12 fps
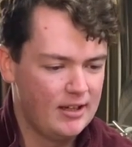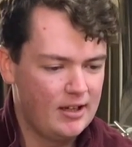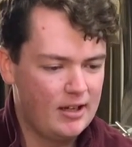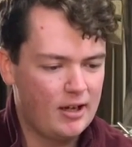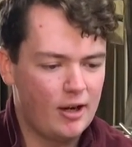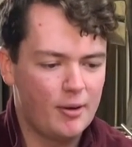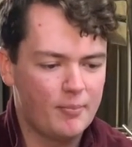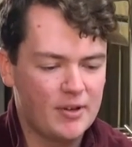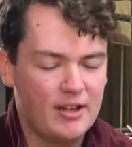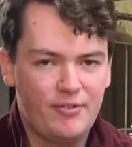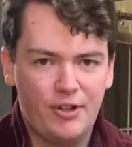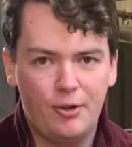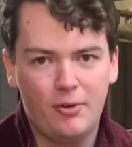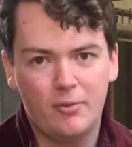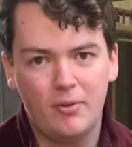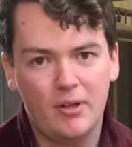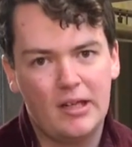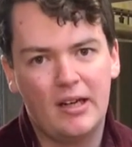If you
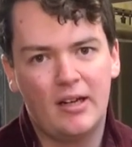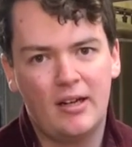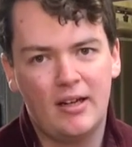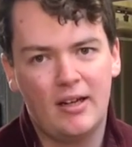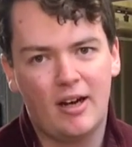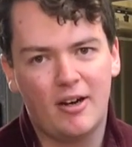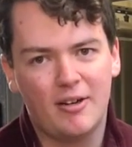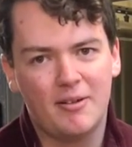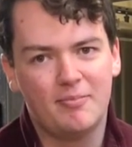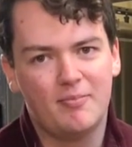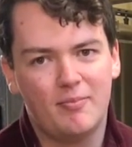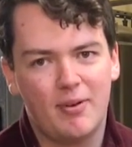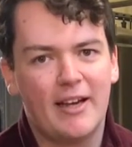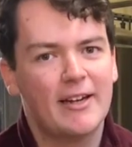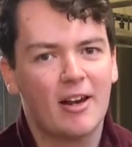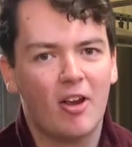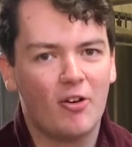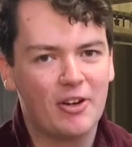are playing
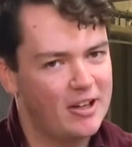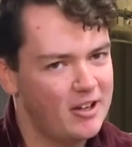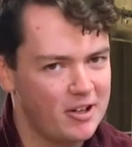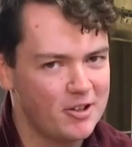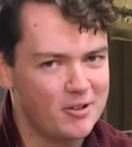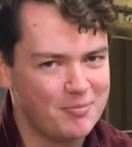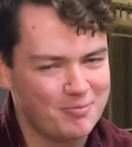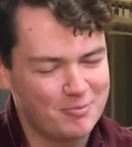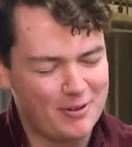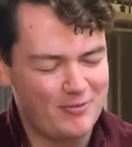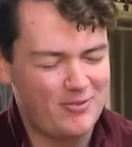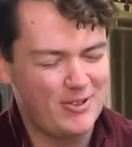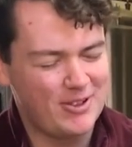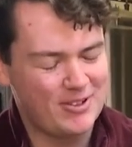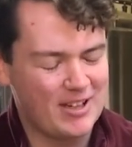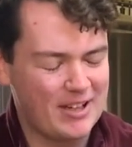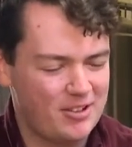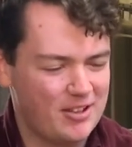along at home with the
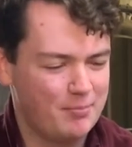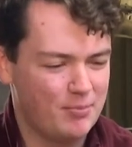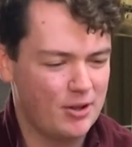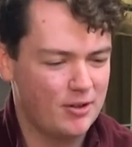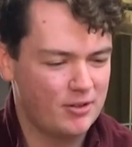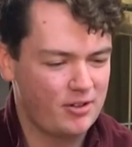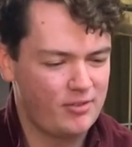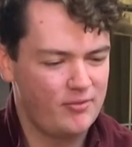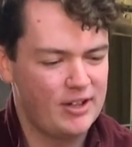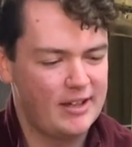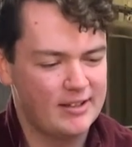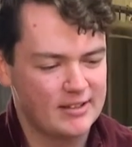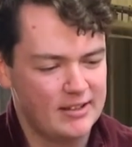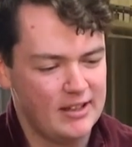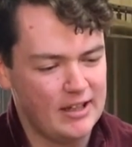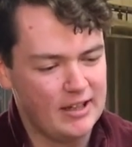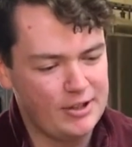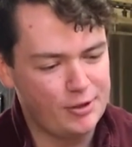tasting box, then
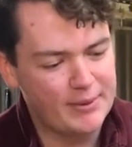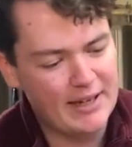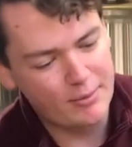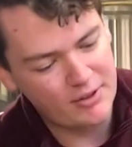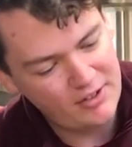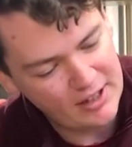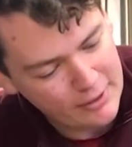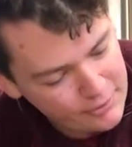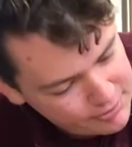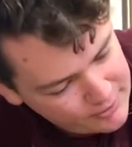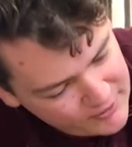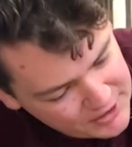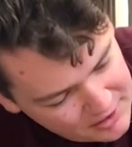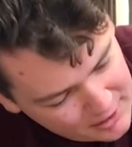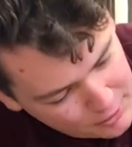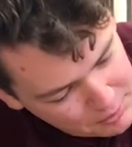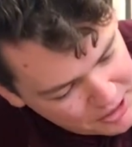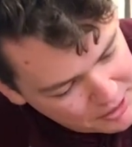you'll be able to tell from this
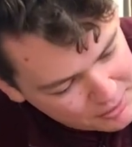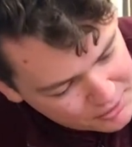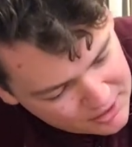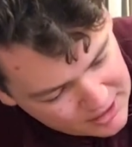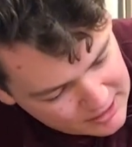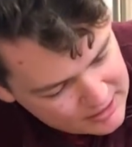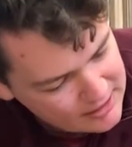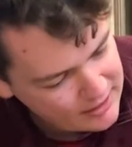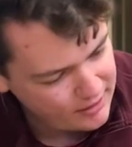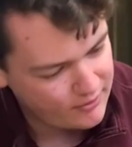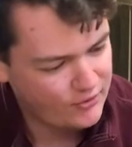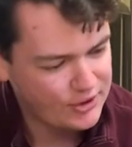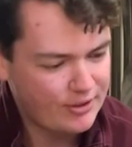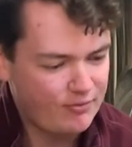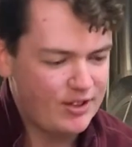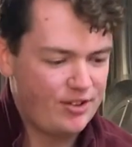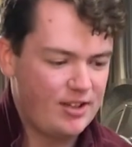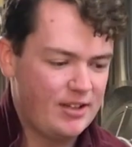little purple sticker that
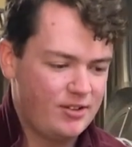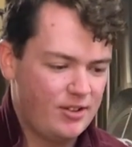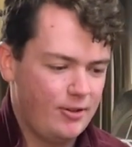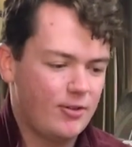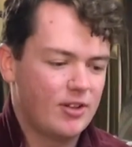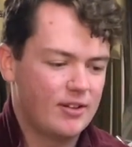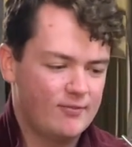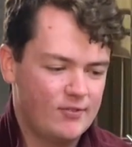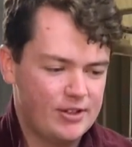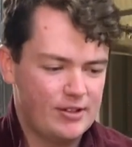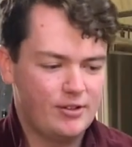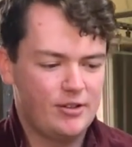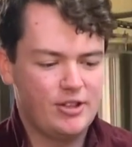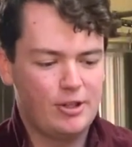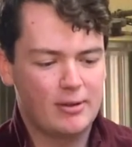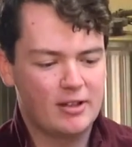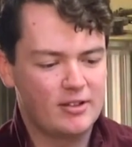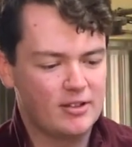this is using the
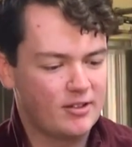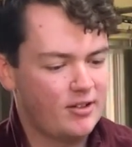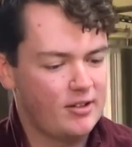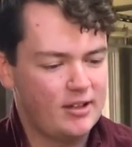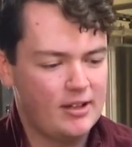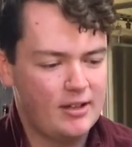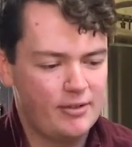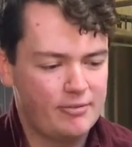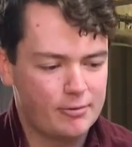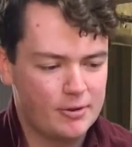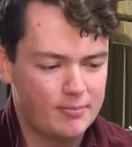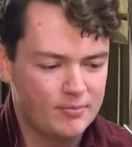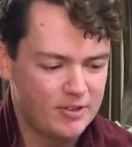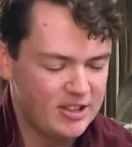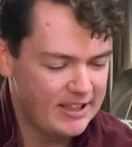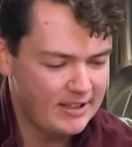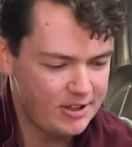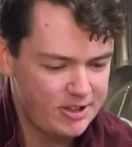New England from
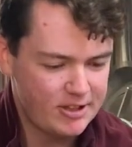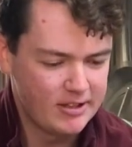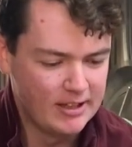Niche.